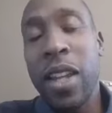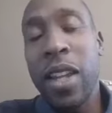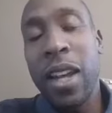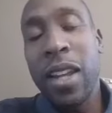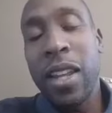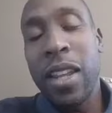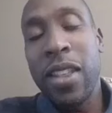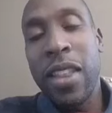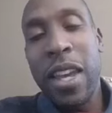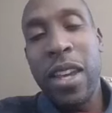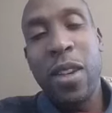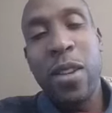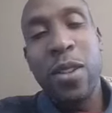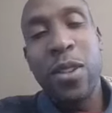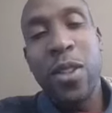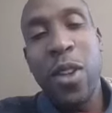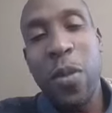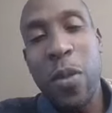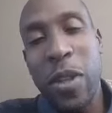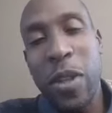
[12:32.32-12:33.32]
Donnelly, thank you
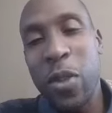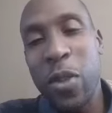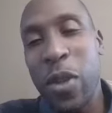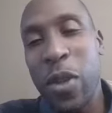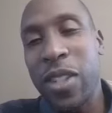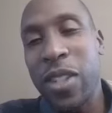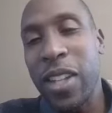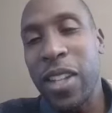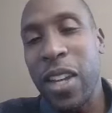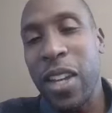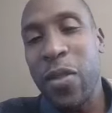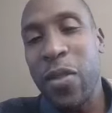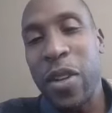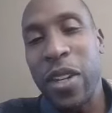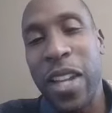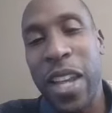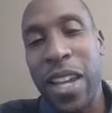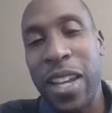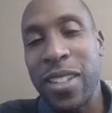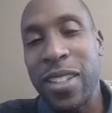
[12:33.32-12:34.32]
so much once again for
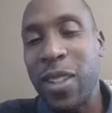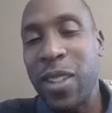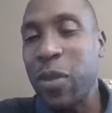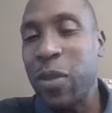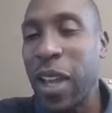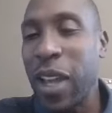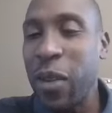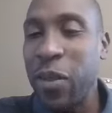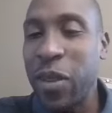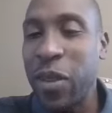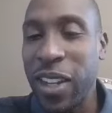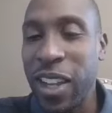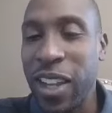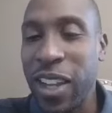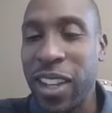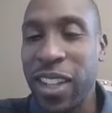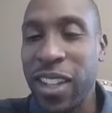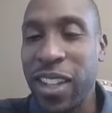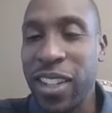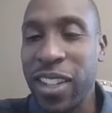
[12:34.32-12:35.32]
taking some time
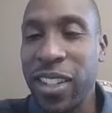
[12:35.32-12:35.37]
today.